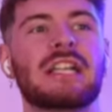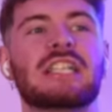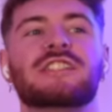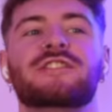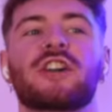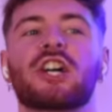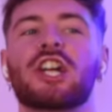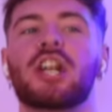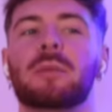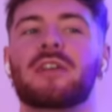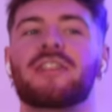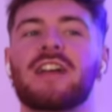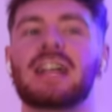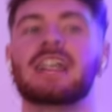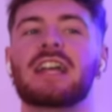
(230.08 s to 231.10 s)
he's fucking up a
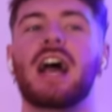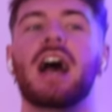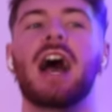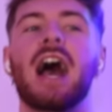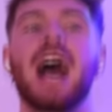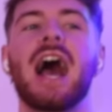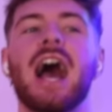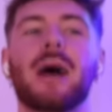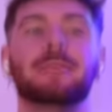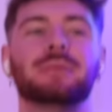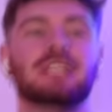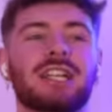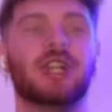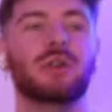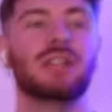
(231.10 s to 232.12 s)
finger.
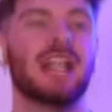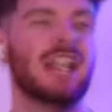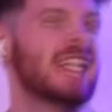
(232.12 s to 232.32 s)
Absolutely.